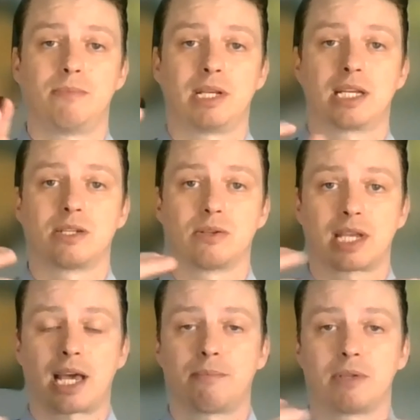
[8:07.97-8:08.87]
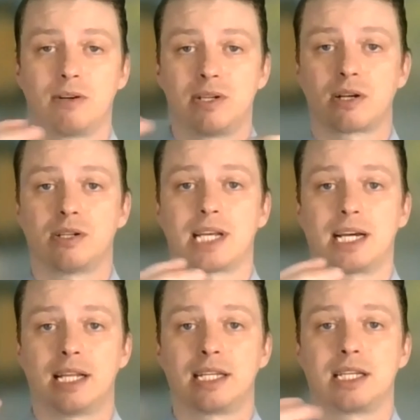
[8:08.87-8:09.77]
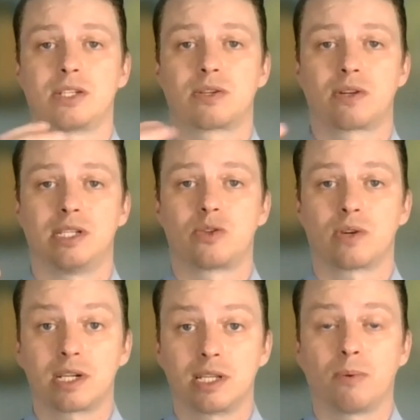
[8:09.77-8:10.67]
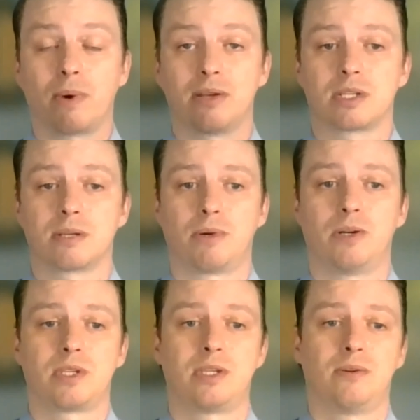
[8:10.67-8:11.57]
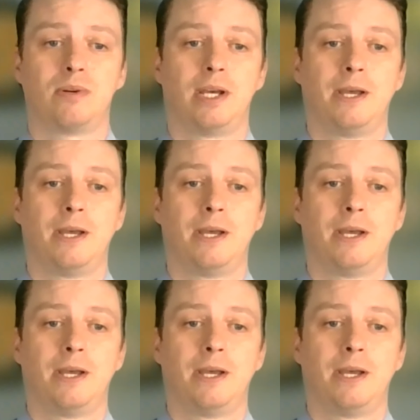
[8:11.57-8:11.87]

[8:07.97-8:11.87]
because those capillaries aren't dilating and constricting the way they're supposed to.